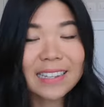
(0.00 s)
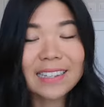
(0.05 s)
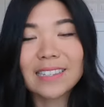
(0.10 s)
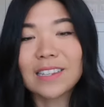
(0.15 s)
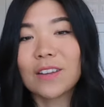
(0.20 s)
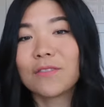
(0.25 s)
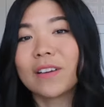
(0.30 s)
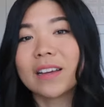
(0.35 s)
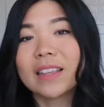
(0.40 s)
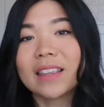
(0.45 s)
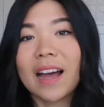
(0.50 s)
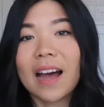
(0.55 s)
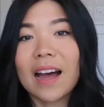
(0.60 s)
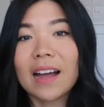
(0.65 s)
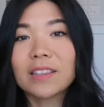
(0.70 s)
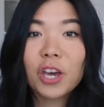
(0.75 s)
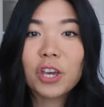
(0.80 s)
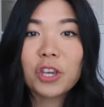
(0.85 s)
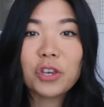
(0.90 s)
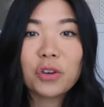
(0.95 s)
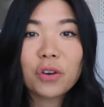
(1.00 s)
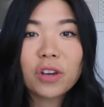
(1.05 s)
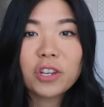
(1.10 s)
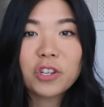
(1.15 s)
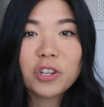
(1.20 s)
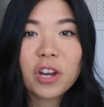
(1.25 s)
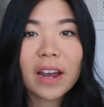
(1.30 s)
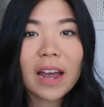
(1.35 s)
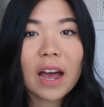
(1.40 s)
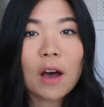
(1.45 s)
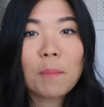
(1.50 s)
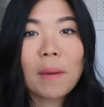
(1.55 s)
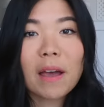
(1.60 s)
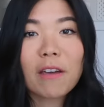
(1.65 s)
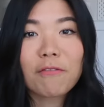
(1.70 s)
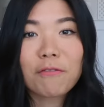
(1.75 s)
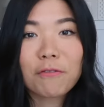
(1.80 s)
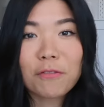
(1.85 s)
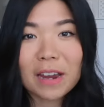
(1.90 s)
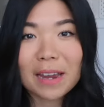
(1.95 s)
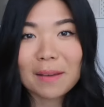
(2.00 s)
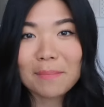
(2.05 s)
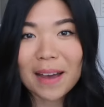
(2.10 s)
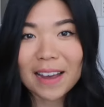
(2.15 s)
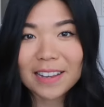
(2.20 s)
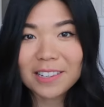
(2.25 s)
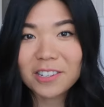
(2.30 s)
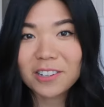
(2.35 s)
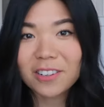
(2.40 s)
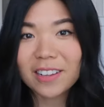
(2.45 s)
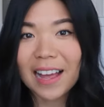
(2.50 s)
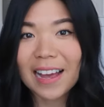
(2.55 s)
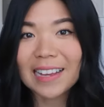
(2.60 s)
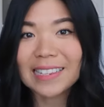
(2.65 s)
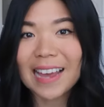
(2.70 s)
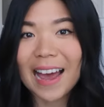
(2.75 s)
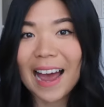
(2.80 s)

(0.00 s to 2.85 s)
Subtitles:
and stuff like that. You can check out my free masterclass